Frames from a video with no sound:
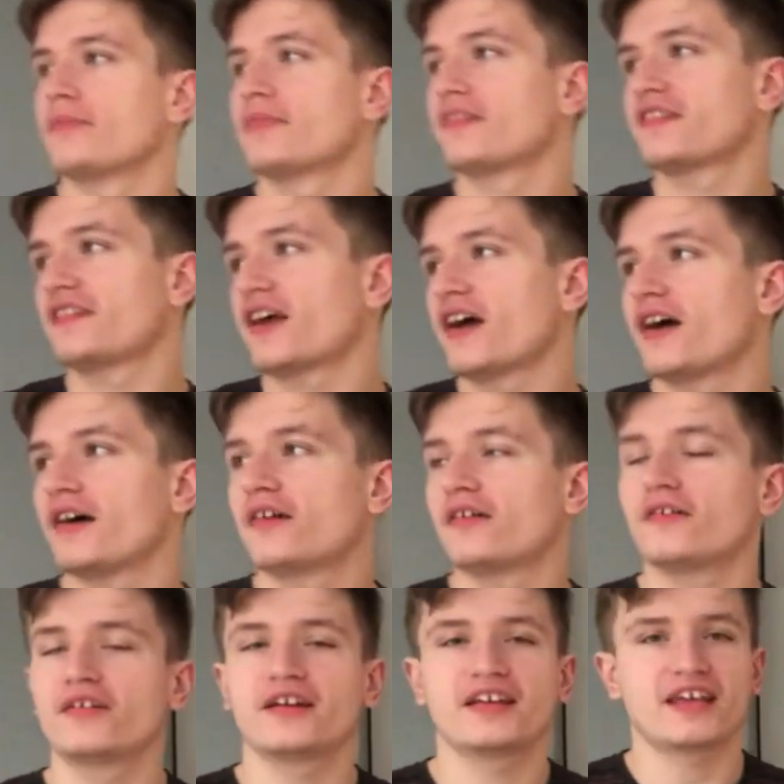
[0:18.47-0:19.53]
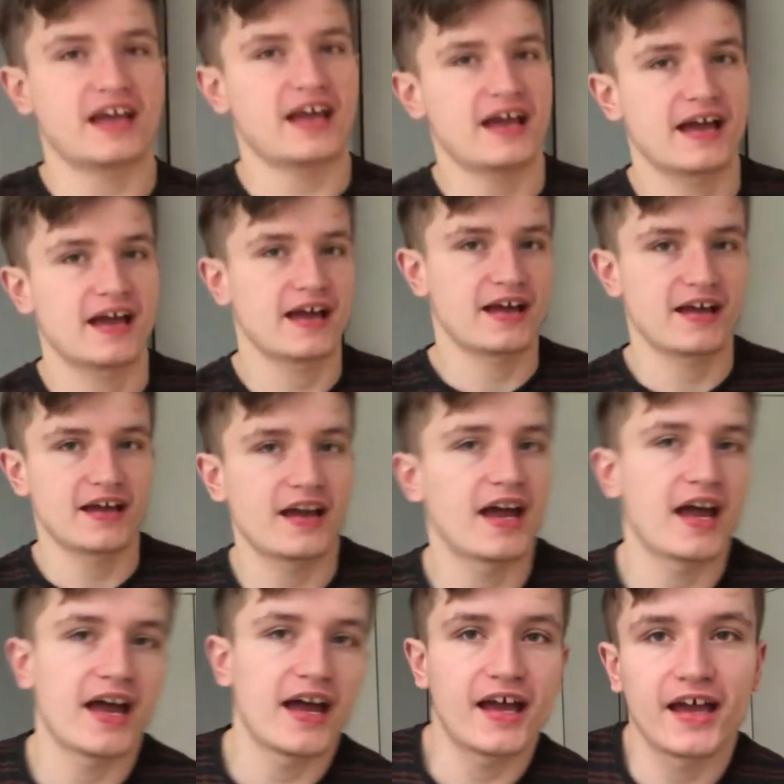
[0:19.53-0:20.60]
So
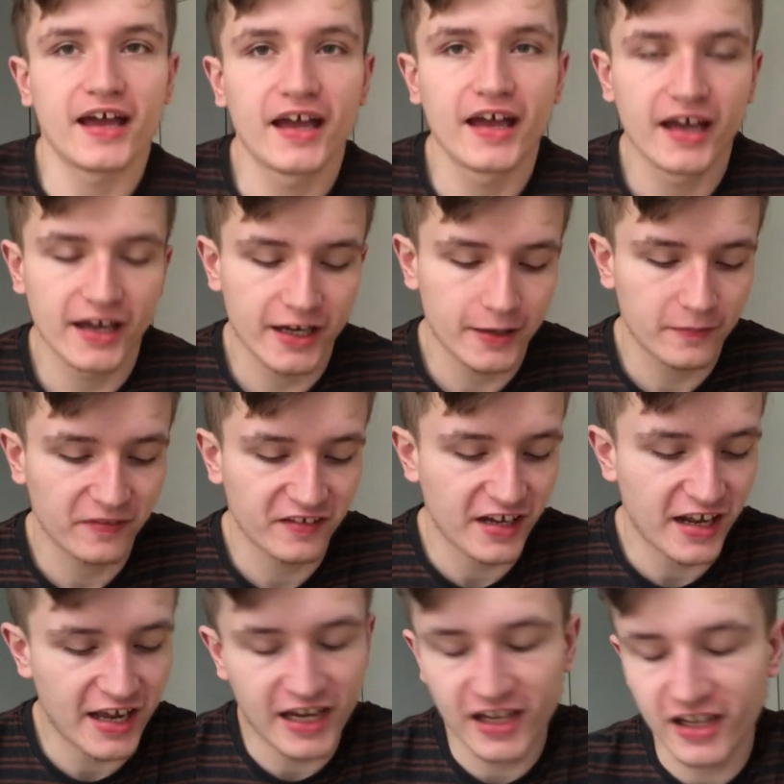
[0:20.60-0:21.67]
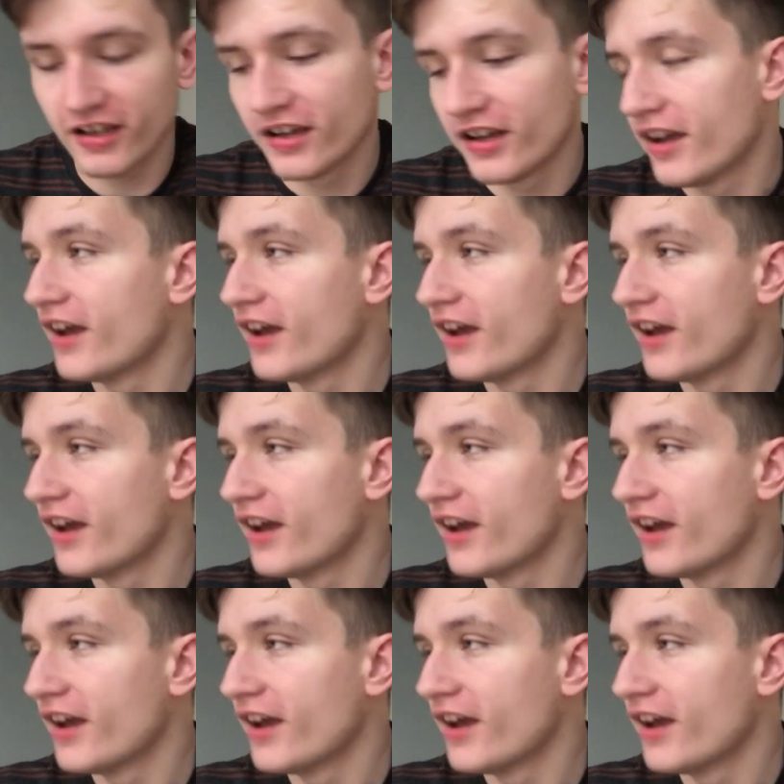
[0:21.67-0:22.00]
yeah, today